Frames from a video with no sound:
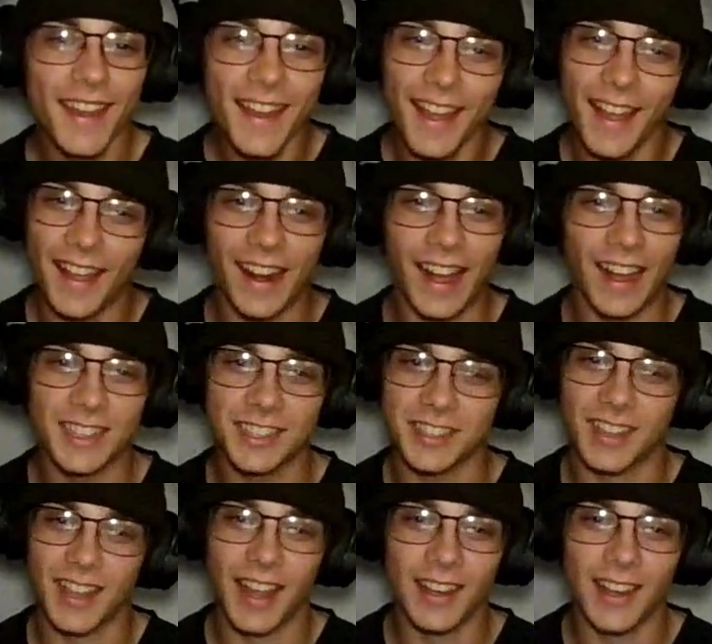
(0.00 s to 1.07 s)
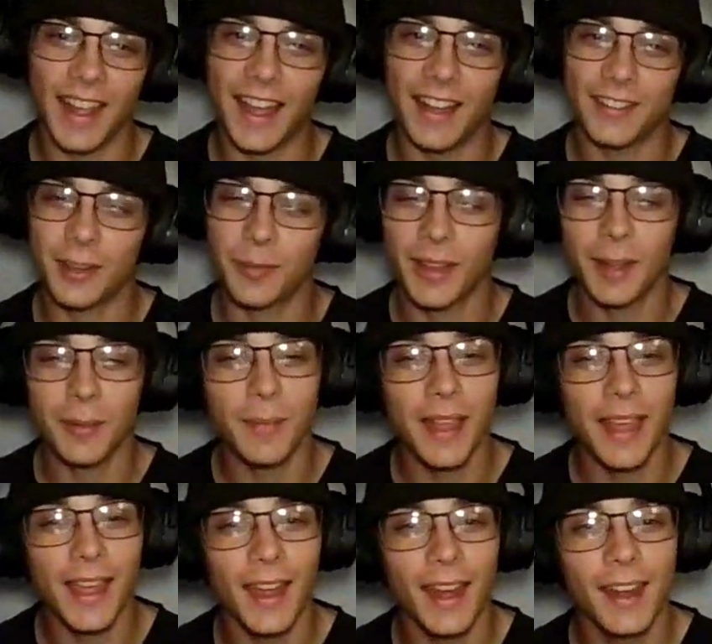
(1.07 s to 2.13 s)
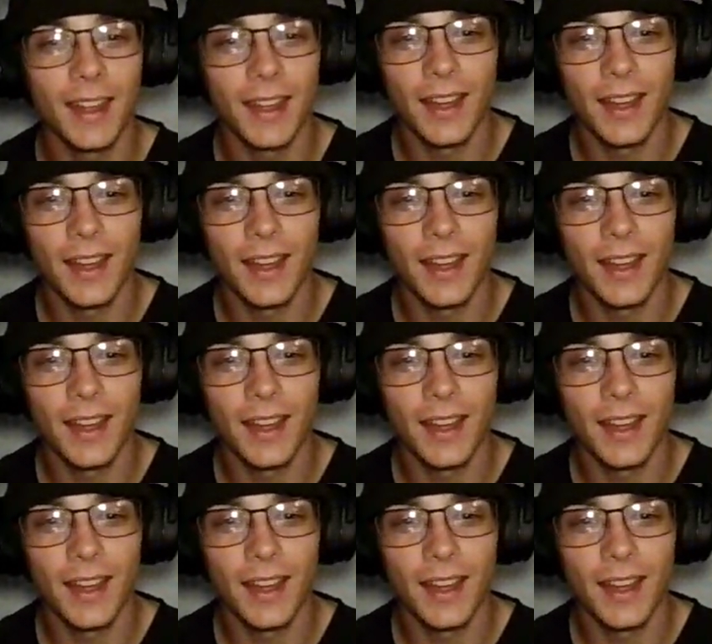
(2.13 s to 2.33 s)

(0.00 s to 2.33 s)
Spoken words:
And I laughed. I'm like, man,